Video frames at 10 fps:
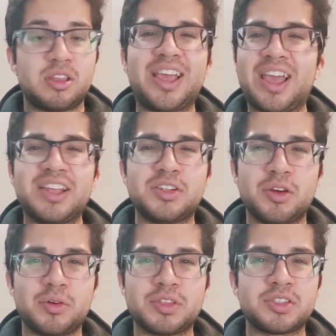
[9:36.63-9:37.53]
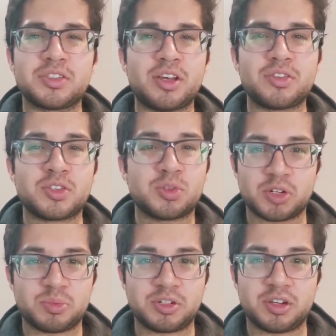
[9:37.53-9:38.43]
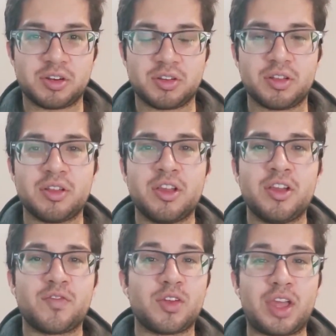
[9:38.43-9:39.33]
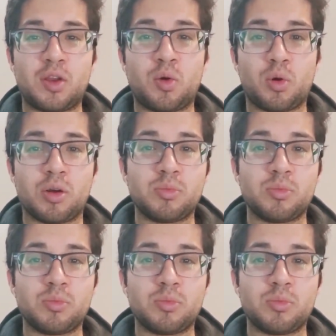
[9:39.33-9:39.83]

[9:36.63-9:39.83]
And no, this is not the source material for that horror